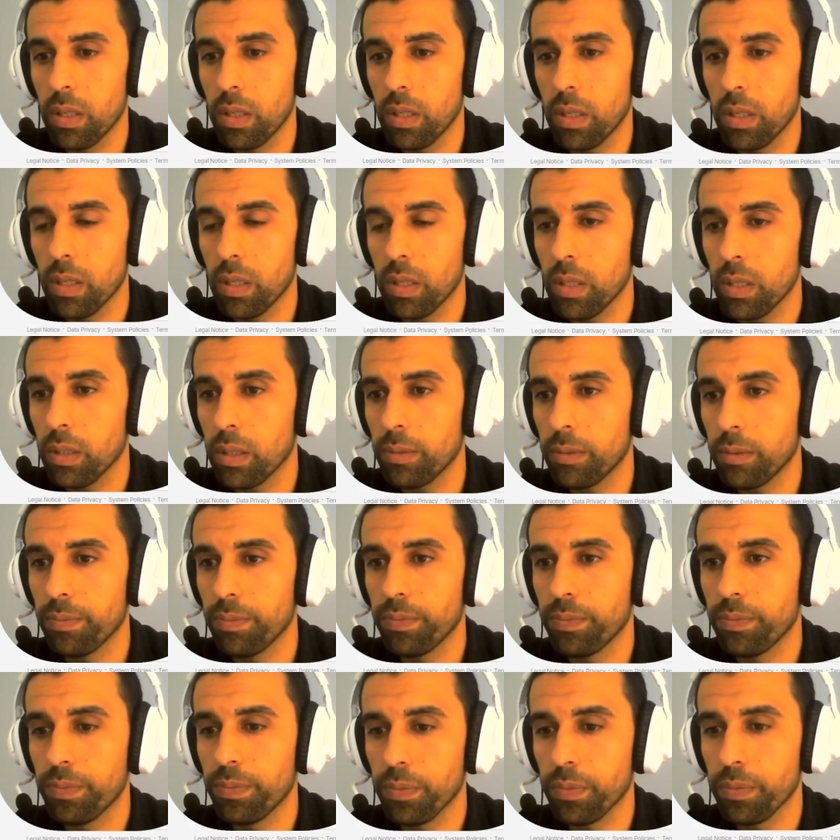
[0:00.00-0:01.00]

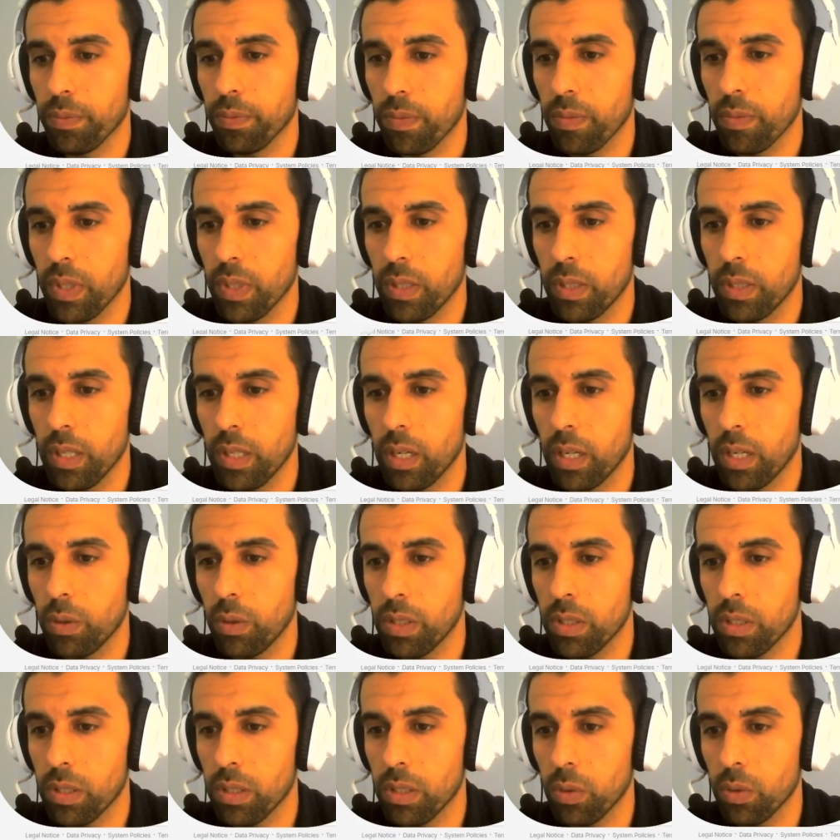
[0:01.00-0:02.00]
Now
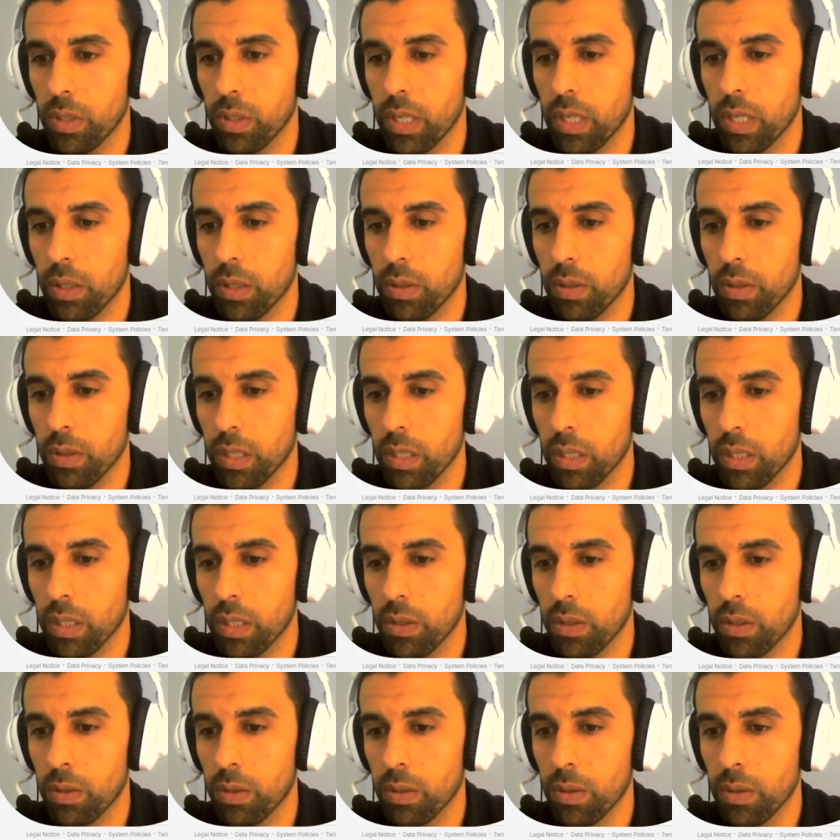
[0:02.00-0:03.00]
let's go down
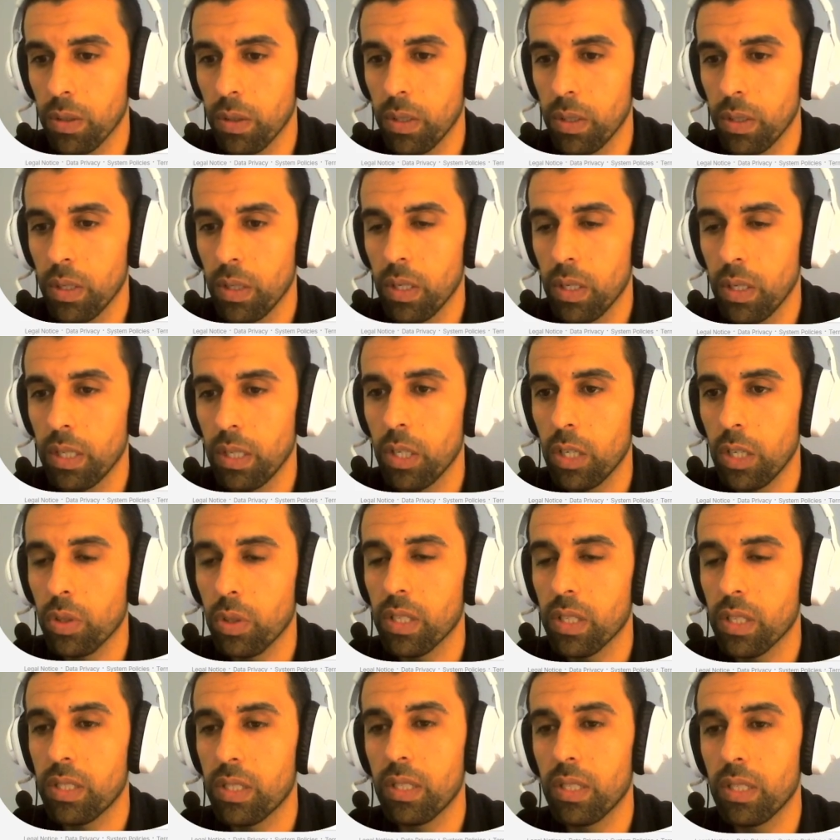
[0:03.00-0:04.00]
here. And here
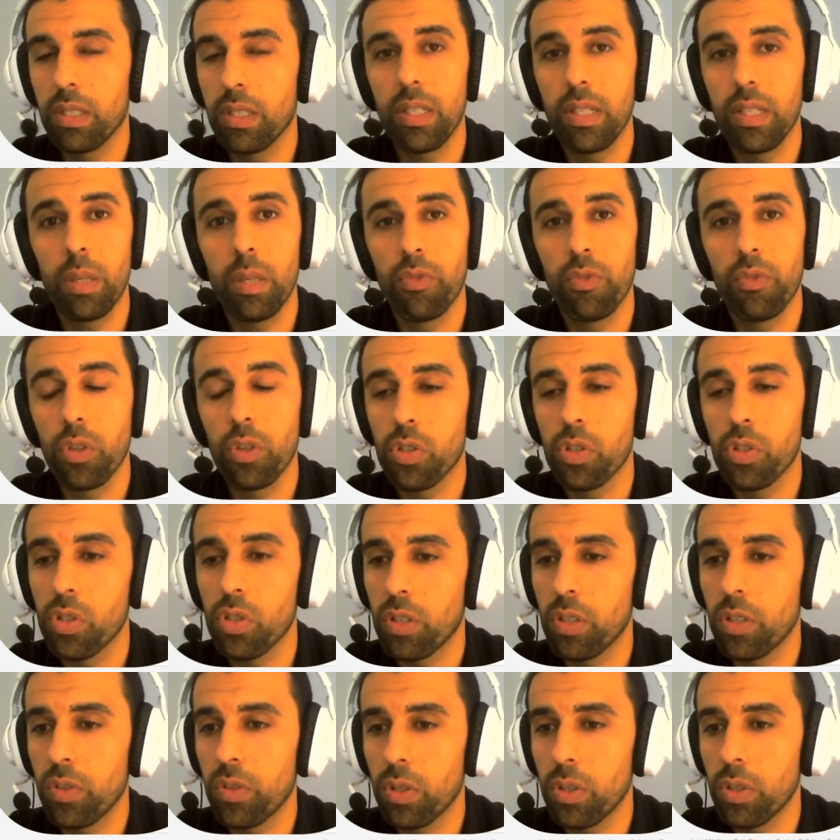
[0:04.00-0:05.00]
you can set the name for the
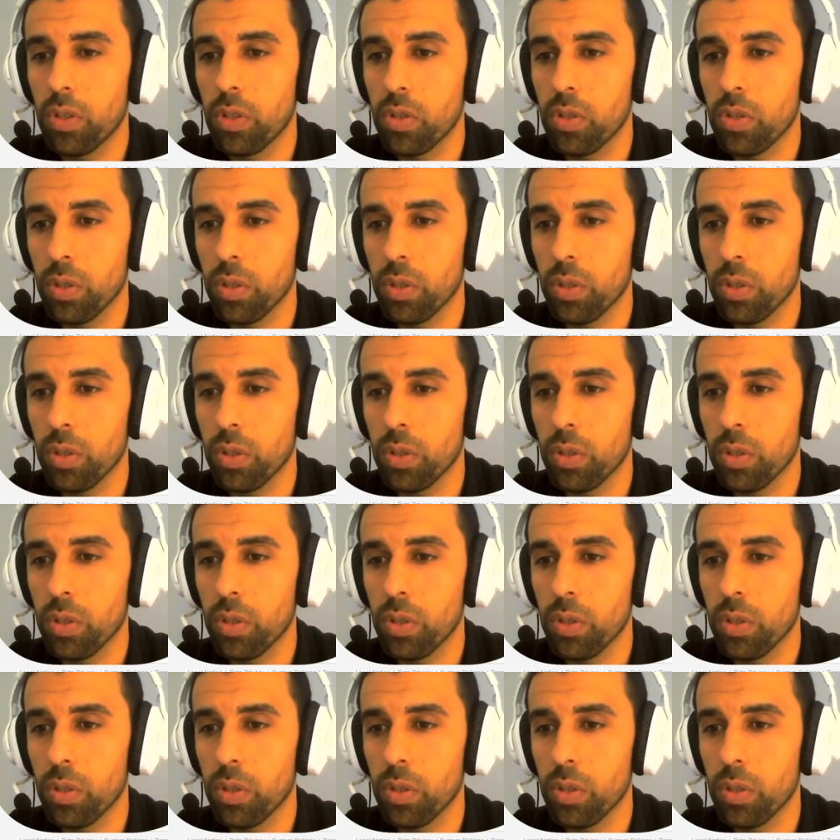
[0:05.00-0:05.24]
server.